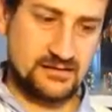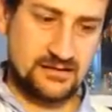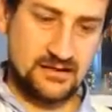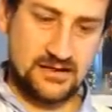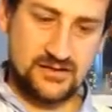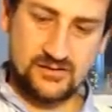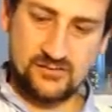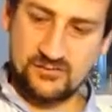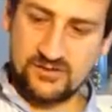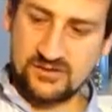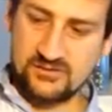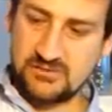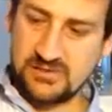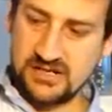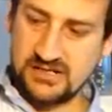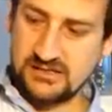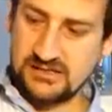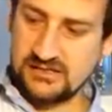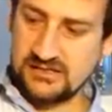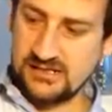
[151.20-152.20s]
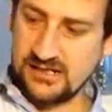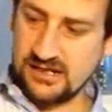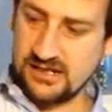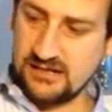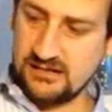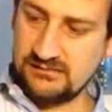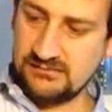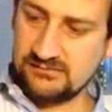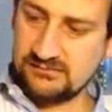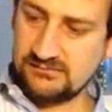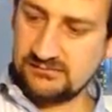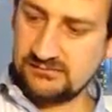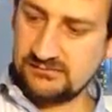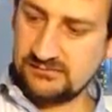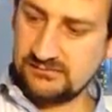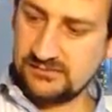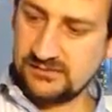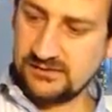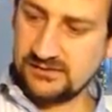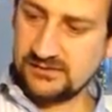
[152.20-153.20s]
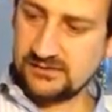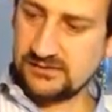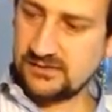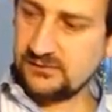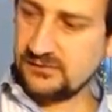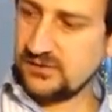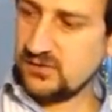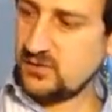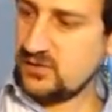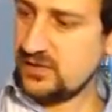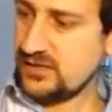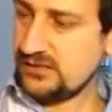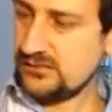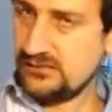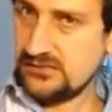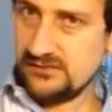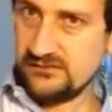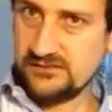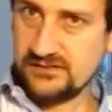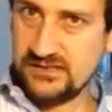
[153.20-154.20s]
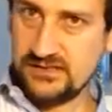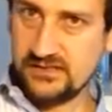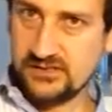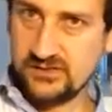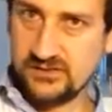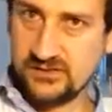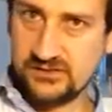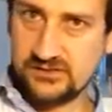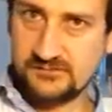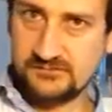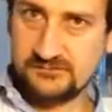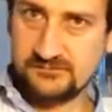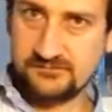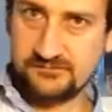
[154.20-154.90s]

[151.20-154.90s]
and you want to bend it down, that's going to be quite a bit of tension